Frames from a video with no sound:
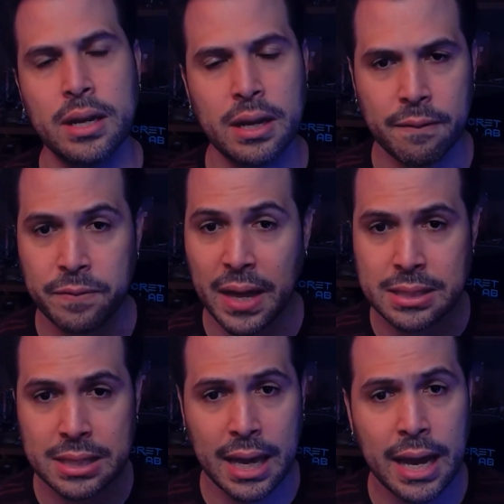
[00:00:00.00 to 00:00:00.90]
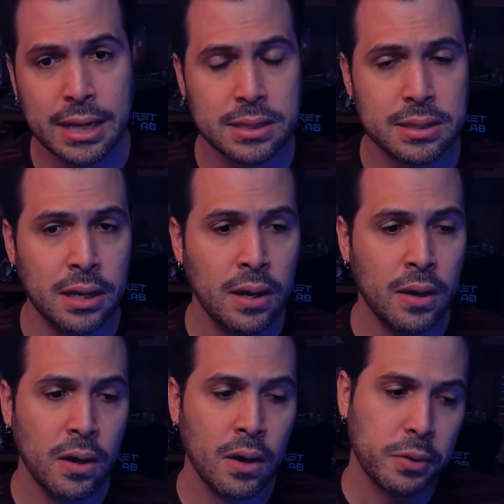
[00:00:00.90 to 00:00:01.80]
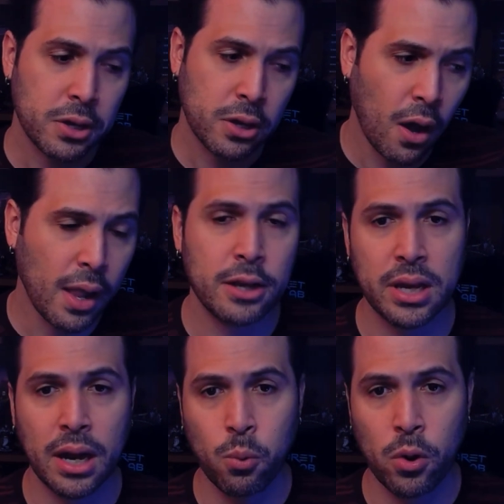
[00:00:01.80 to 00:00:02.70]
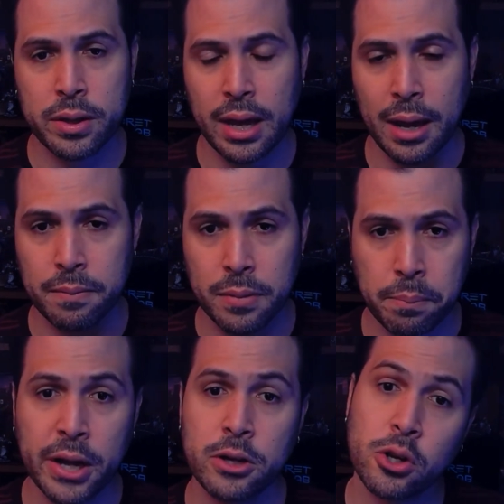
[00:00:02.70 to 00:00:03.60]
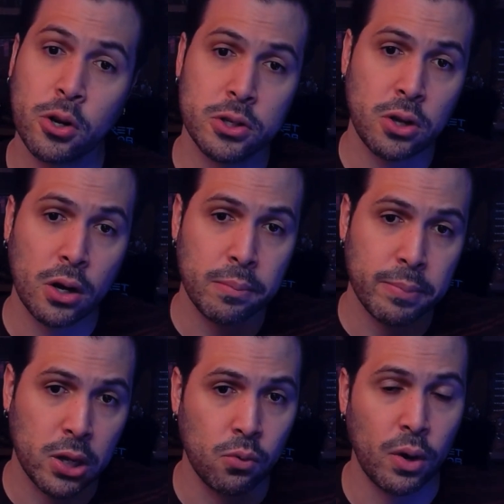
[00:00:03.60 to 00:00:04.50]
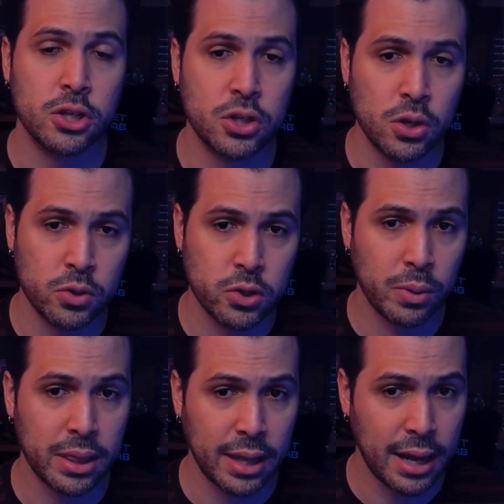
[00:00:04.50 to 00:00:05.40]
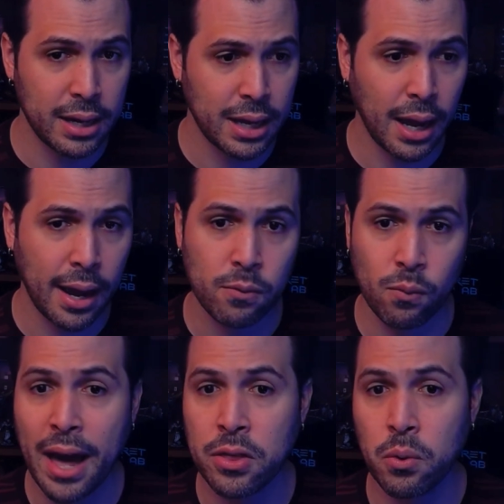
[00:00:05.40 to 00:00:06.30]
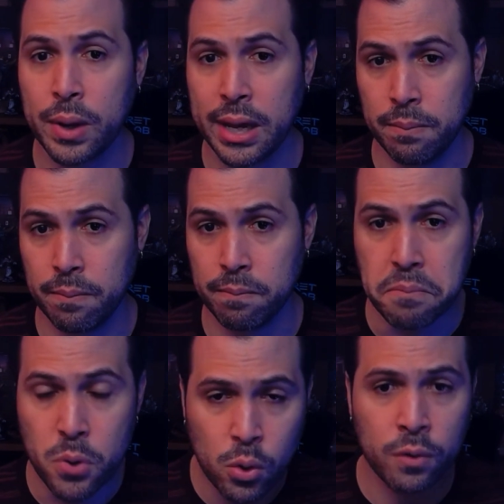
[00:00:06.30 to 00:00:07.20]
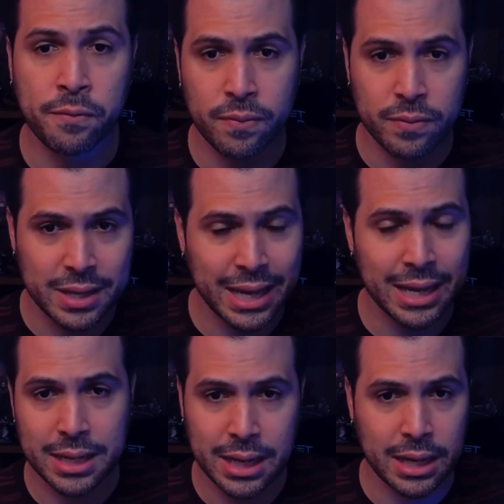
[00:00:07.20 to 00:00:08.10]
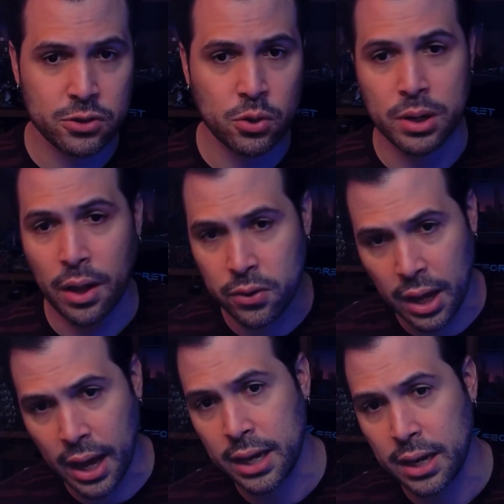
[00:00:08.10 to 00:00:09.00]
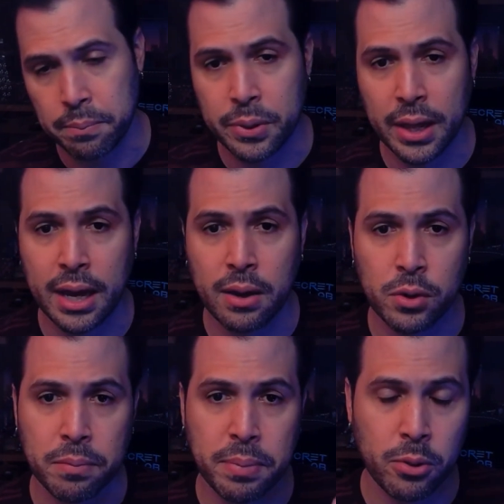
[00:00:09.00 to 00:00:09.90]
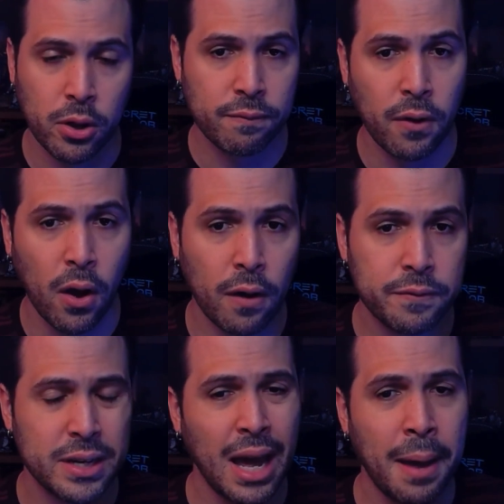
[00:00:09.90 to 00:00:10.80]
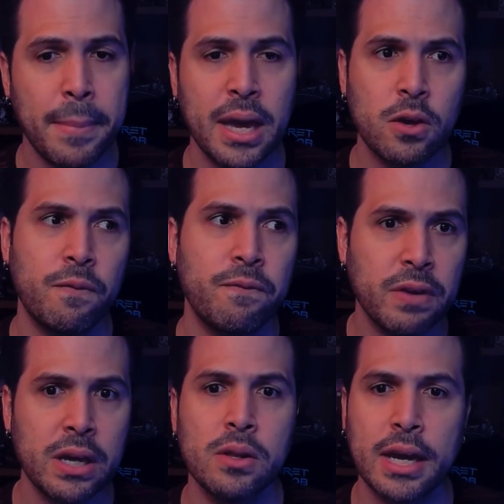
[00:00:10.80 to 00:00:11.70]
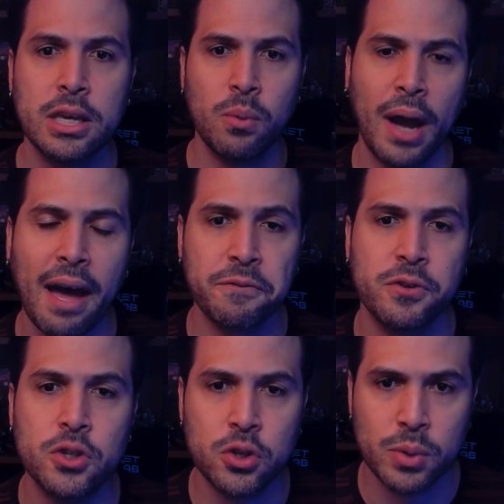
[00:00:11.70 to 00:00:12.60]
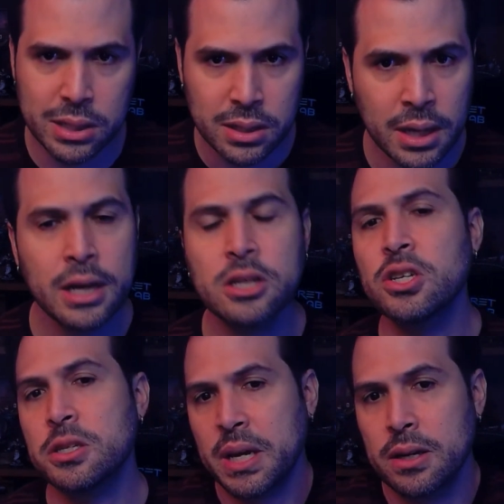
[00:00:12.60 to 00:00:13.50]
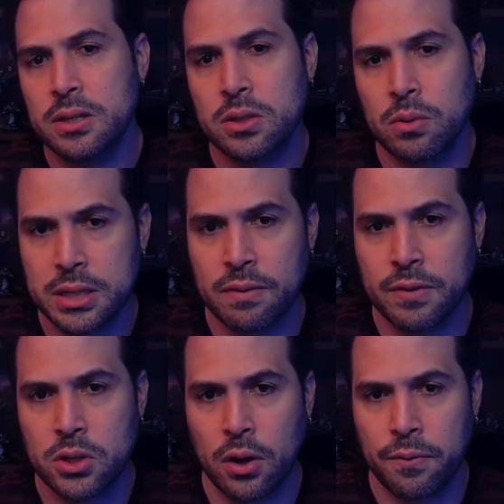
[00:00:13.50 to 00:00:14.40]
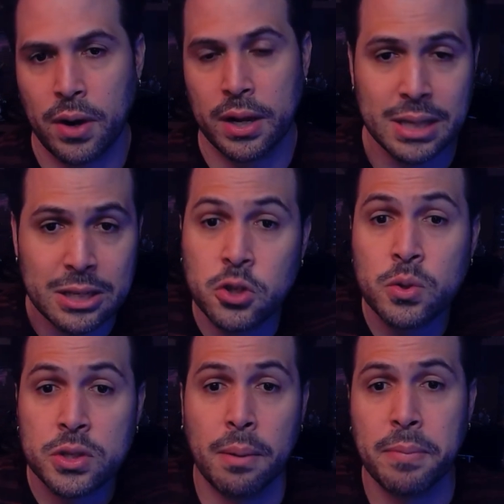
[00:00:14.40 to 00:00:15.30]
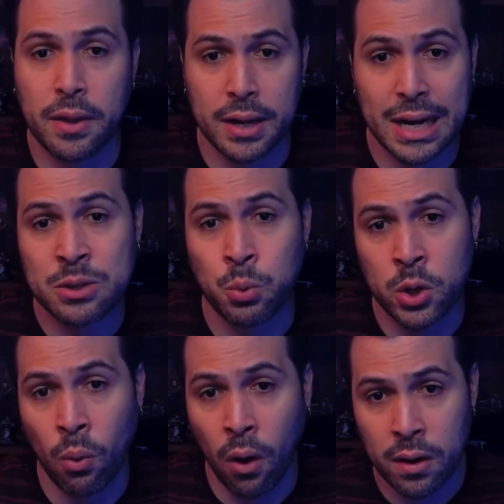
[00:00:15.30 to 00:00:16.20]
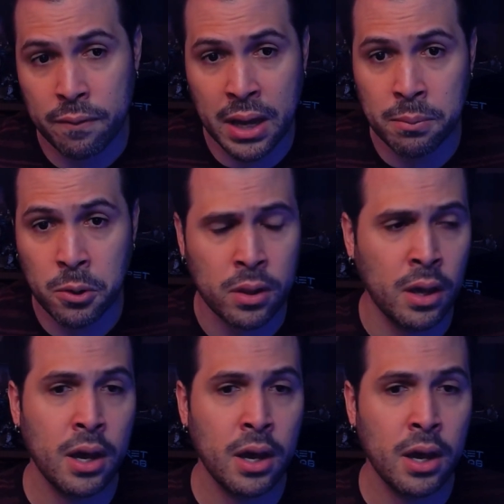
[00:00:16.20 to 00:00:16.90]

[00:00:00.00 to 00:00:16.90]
And if that's the case, with the callouts, I'm worried that the players are going to start to begrudge you doing that. And I'd rather we move D&D to another night and play with the people that are involved and not make you feel like you have to do it just because the rest of us are your friends. Let's do something on the nights where you are available.